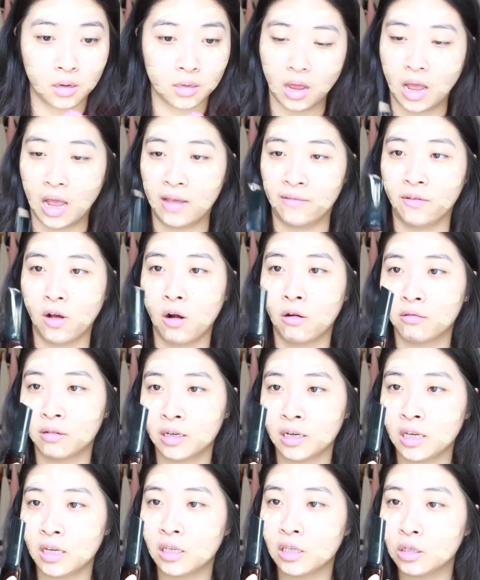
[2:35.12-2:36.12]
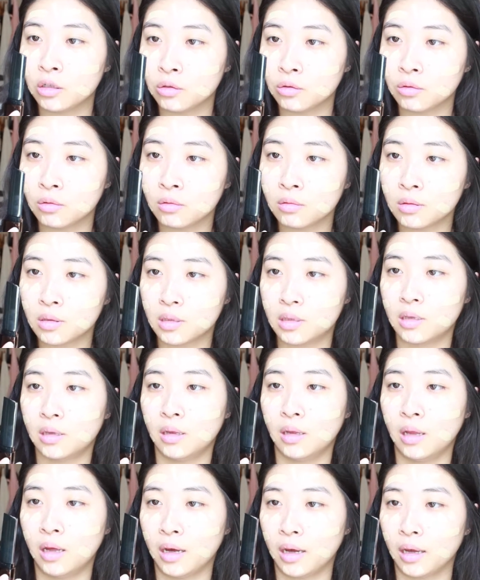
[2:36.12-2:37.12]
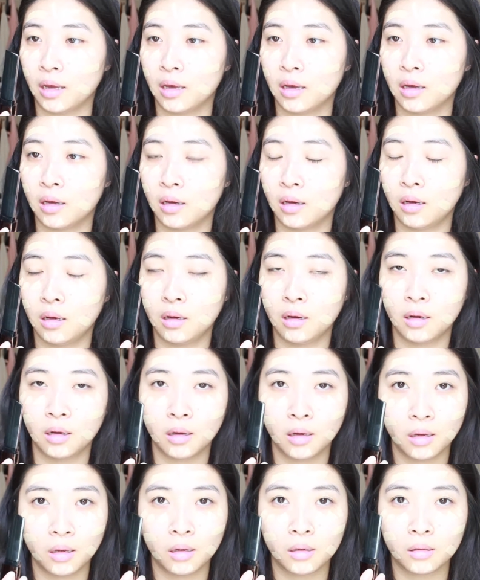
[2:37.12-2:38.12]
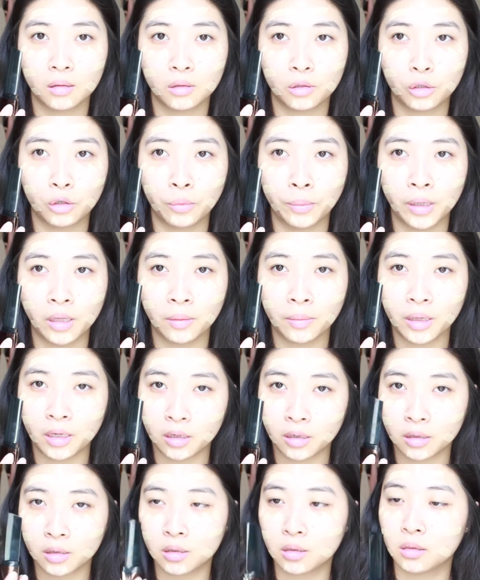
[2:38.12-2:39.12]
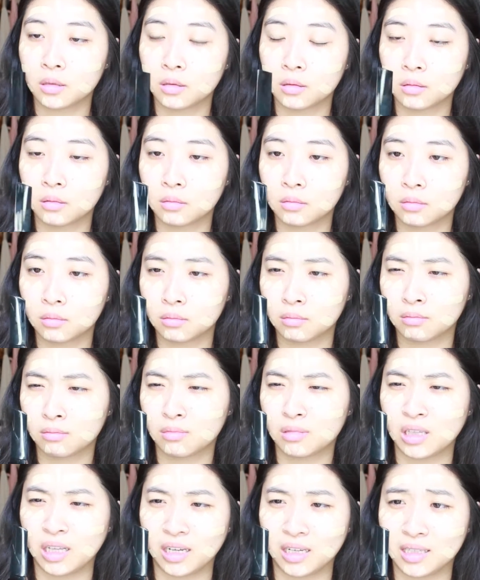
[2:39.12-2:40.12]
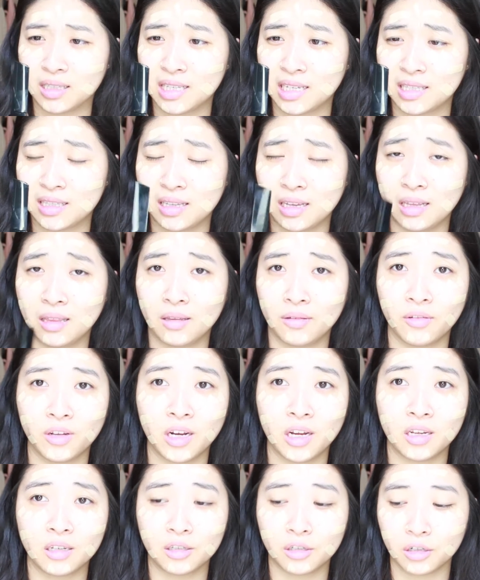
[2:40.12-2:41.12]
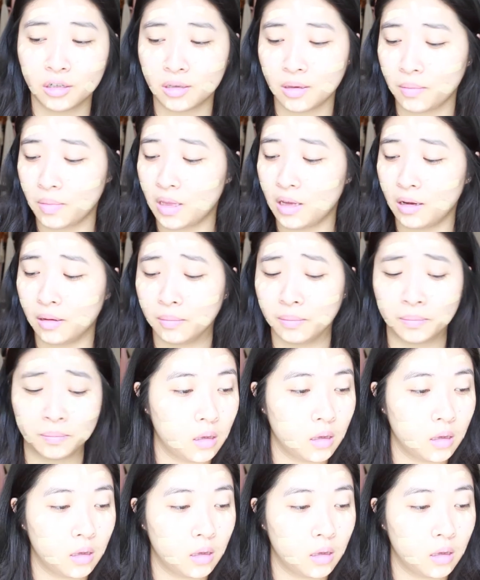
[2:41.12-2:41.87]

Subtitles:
I've already used like 2 millimeters, like a 1/16 of an inch or something.